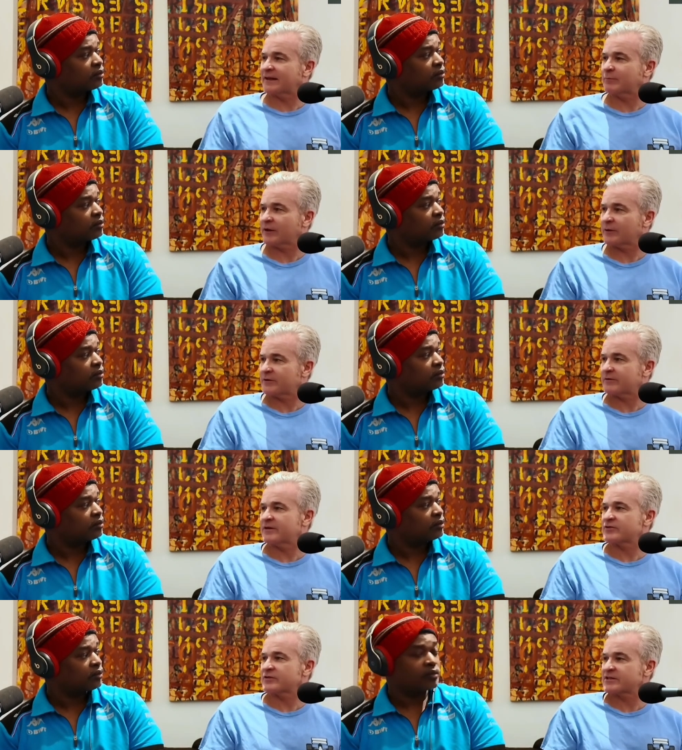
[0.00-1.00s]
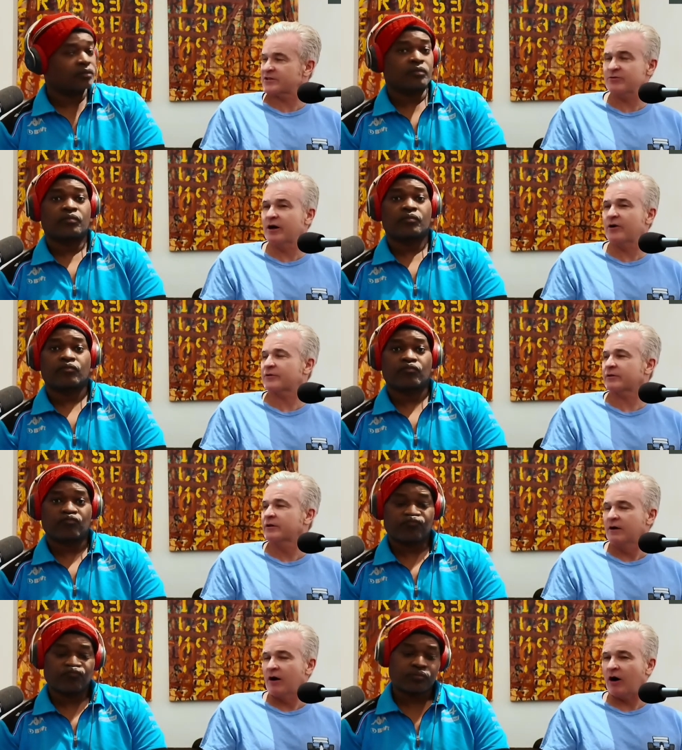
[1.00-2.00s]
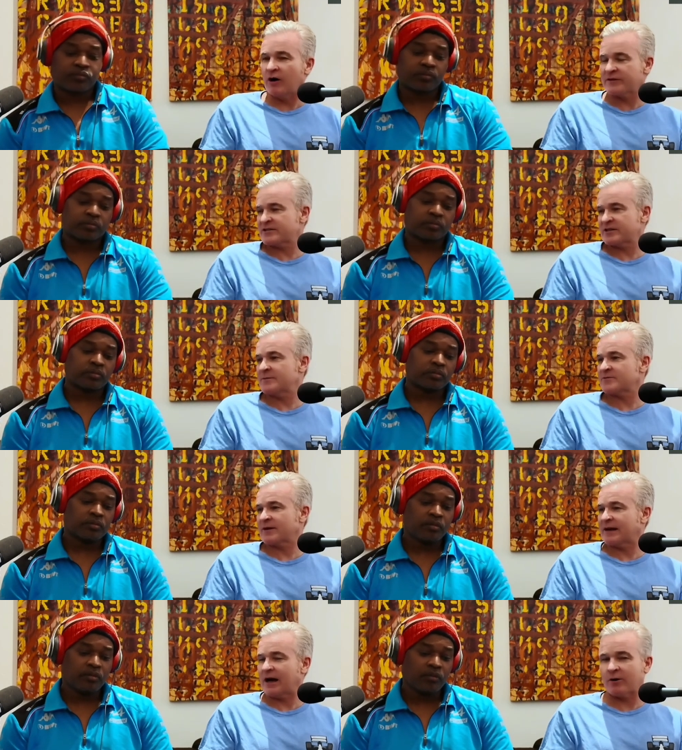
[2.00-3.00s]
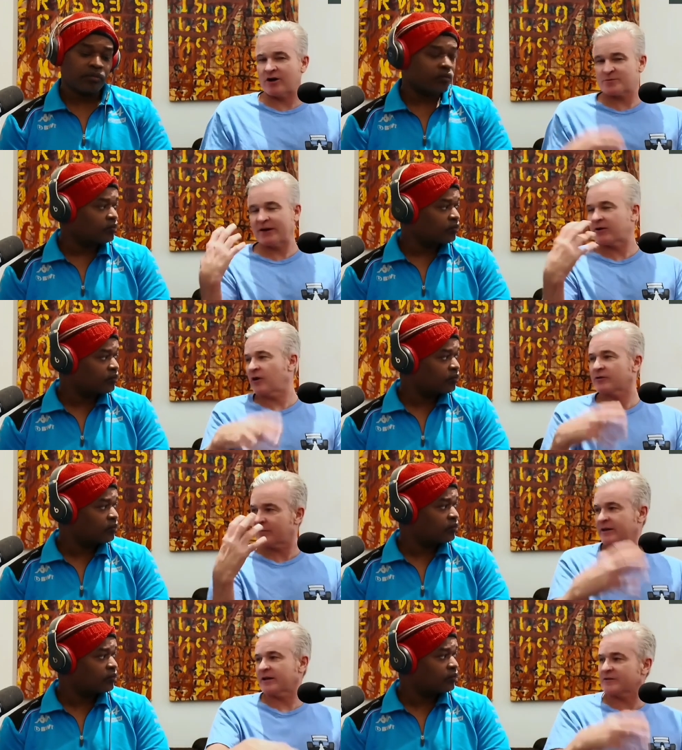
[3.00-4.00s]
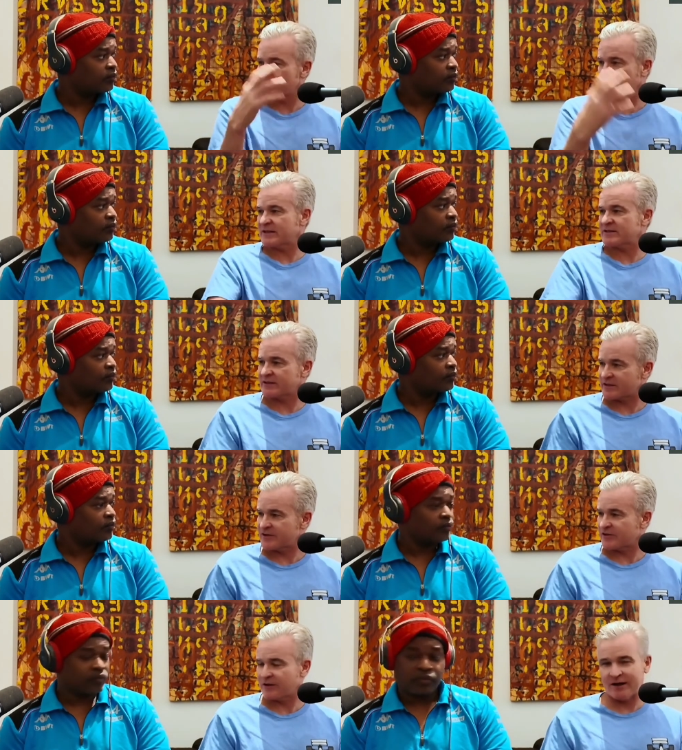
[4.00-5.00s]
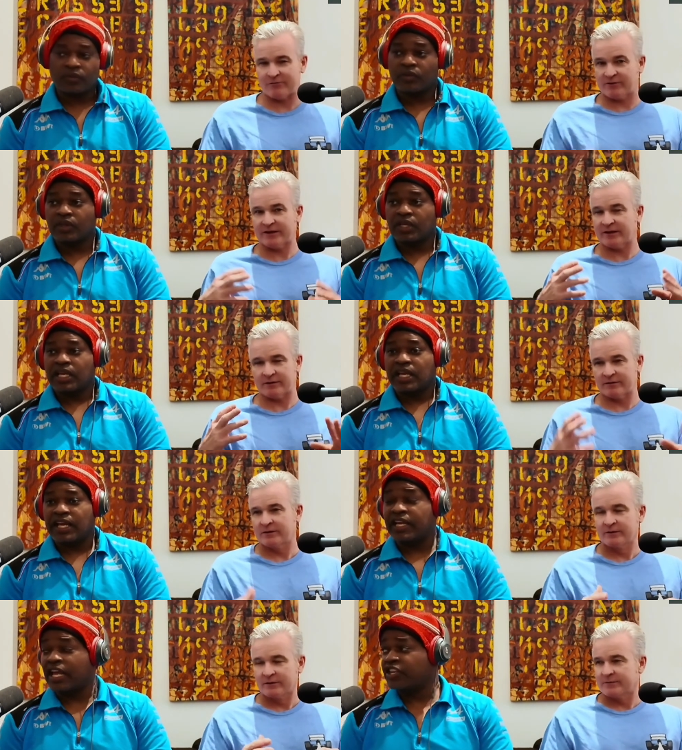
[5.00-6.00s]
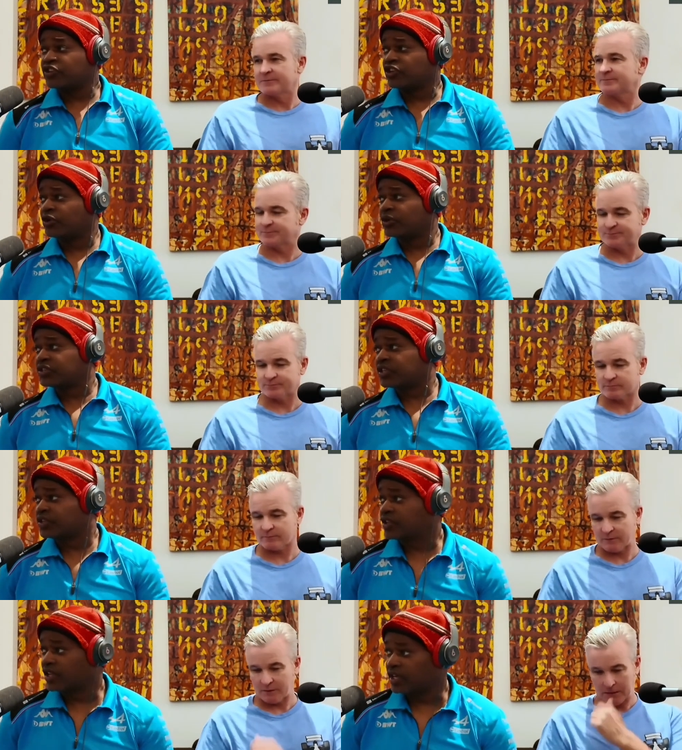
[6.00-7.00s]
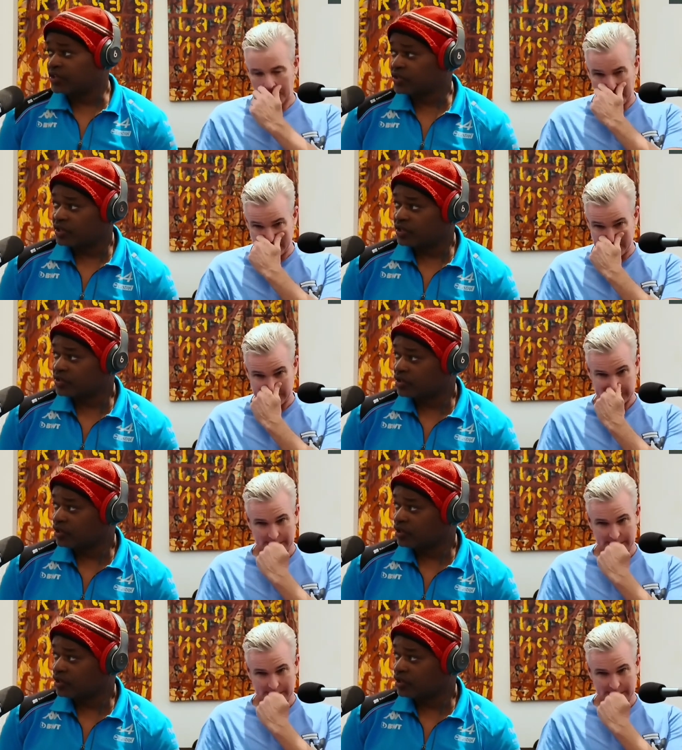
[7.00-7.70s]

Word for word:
Speaker 1: they could play with their engine, because you know they're all these teams right now are spending all their money on the twenty-six engine. They're not really gonna. And Adrian Newey says the engine is a